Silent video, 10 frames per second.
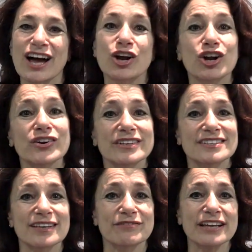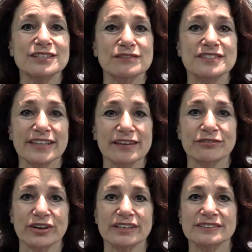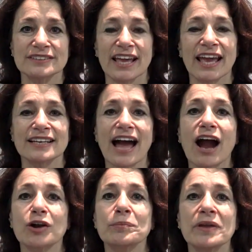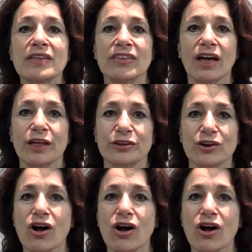occurrence, the event of slavery, and our being the other.